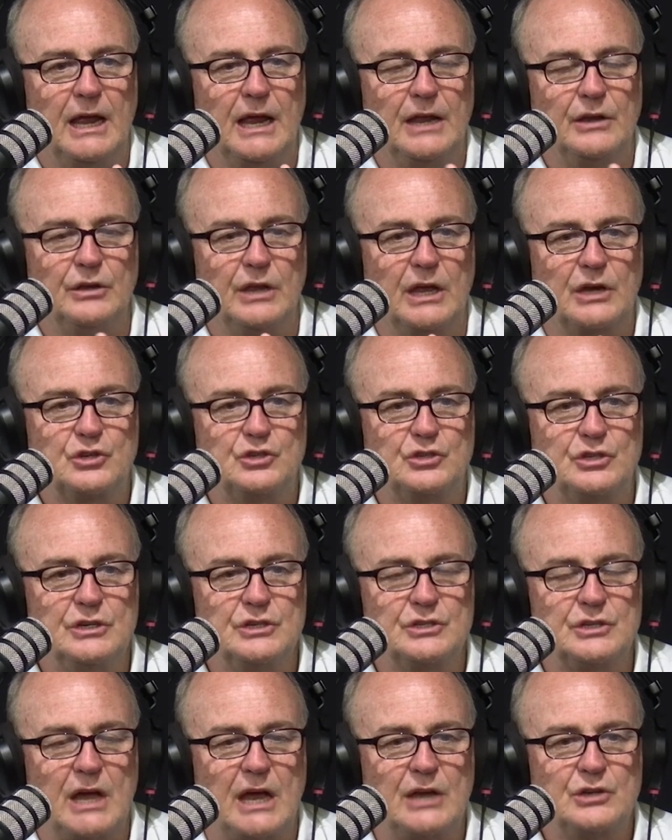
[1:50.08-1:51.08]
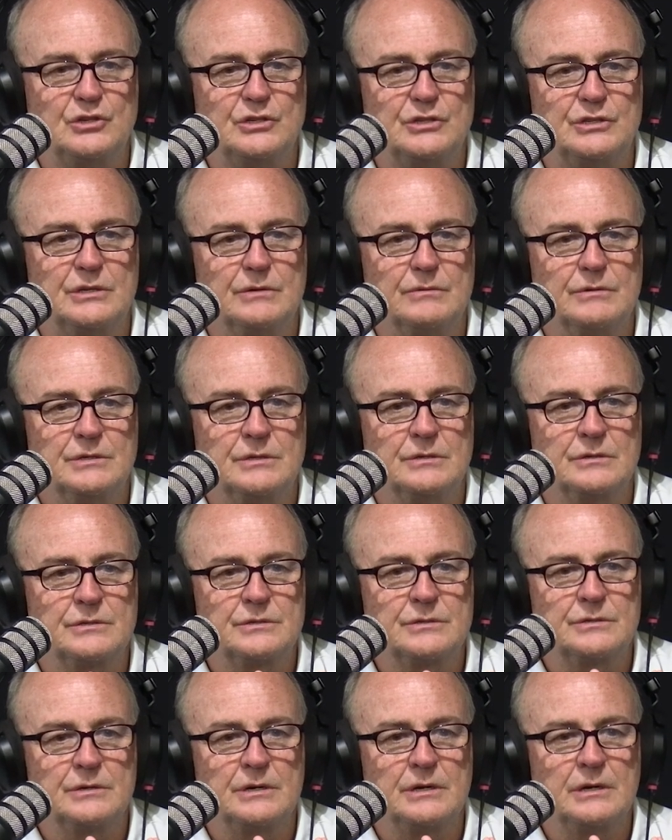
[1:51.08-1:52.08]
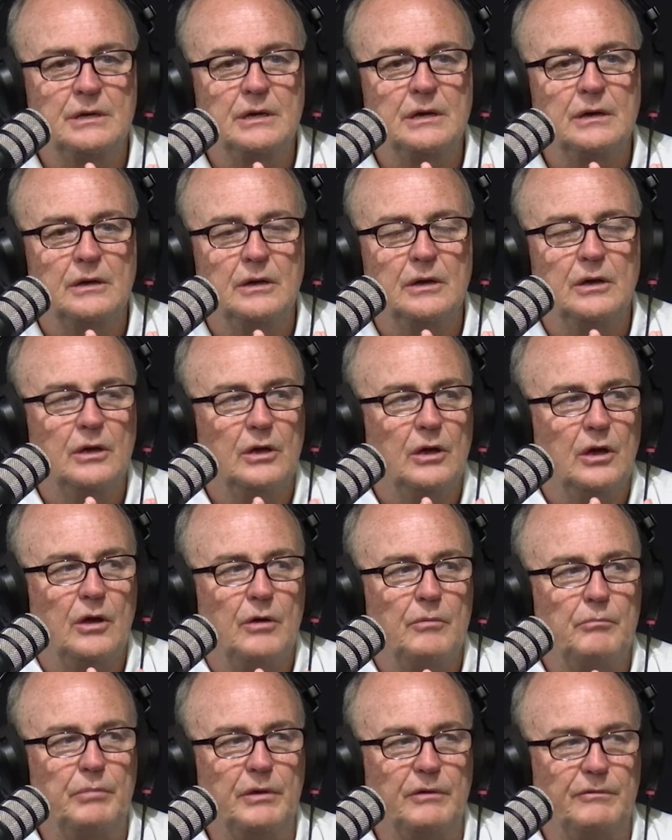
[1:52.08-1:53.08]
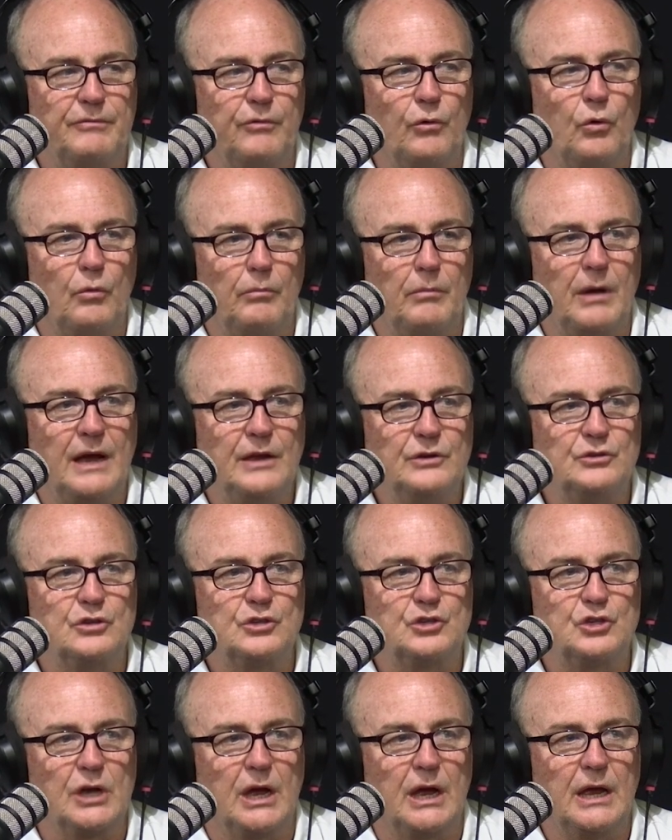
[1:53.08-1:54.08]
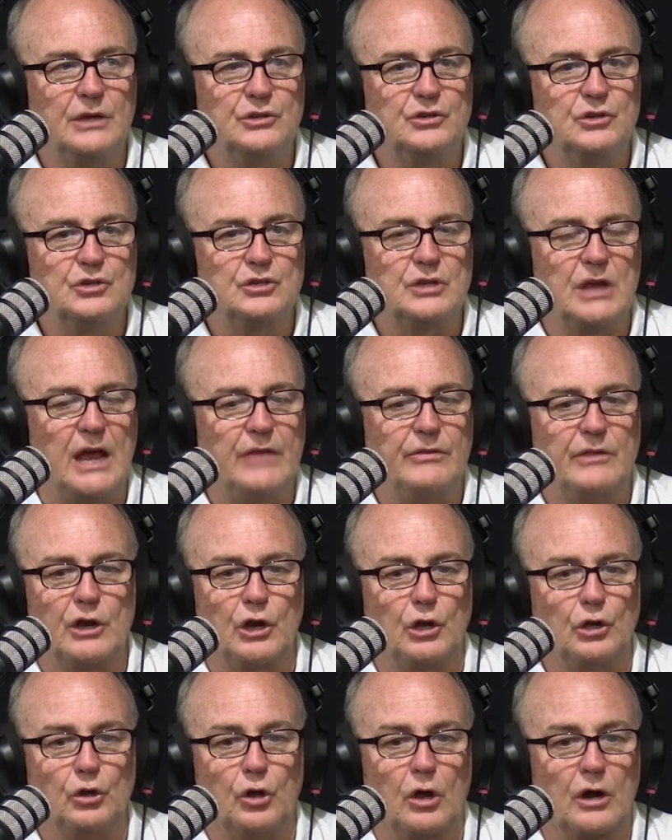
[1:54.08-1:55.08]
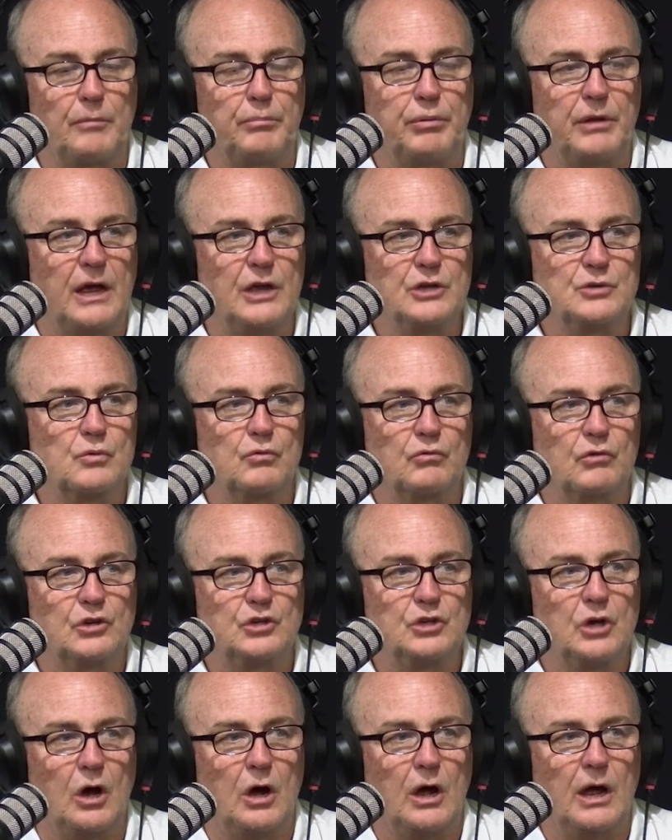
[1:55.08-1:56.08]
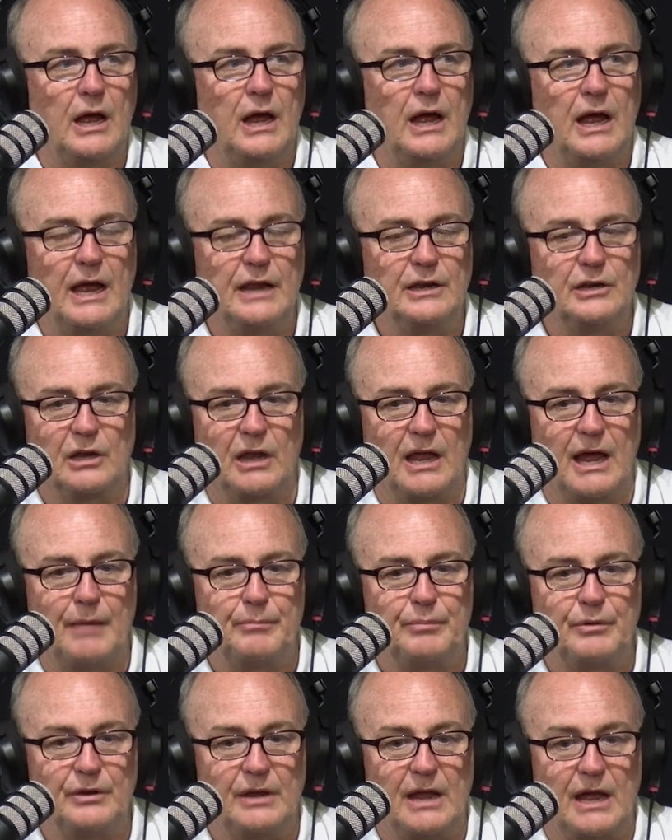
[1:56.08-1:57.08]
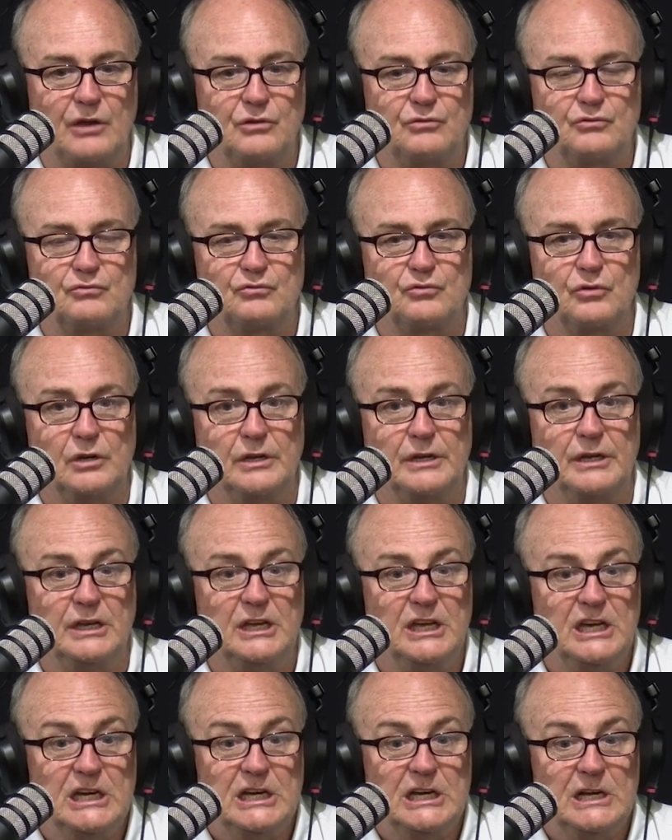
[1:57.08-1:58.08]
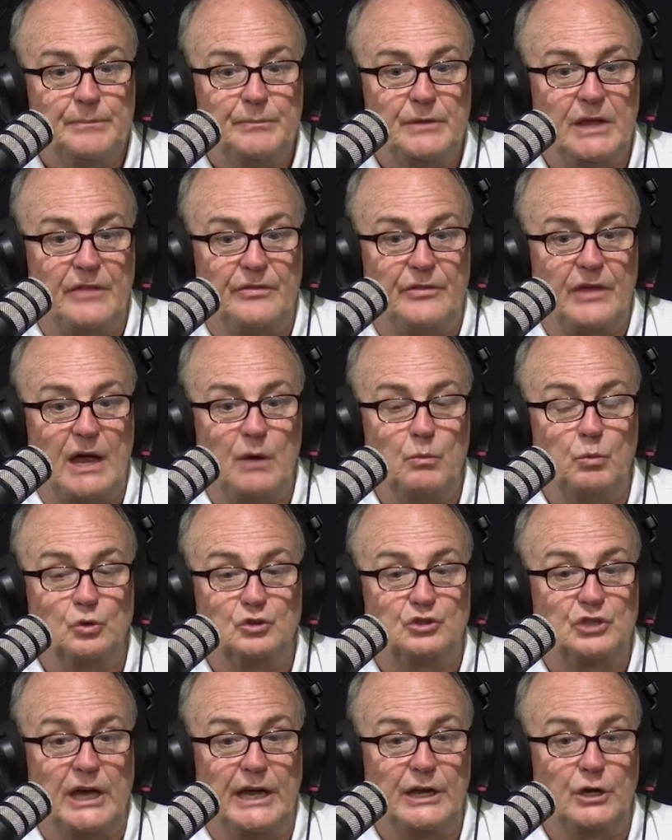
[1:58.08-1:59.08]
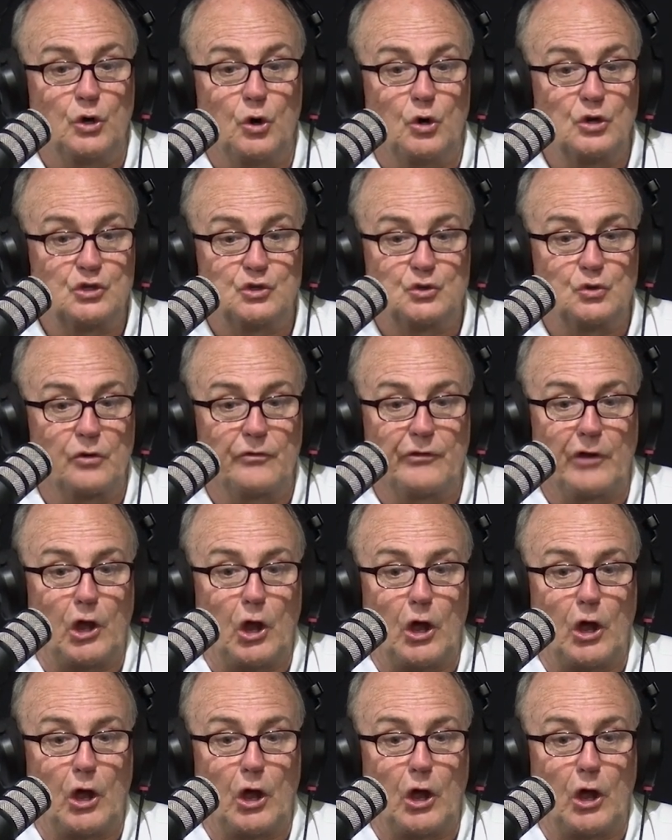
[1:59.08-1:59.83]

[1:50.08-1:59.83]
and next year's Ashes series in Australia before major changes, and then a lot of players will retire and it'll happen naturally, and they will take on sort of the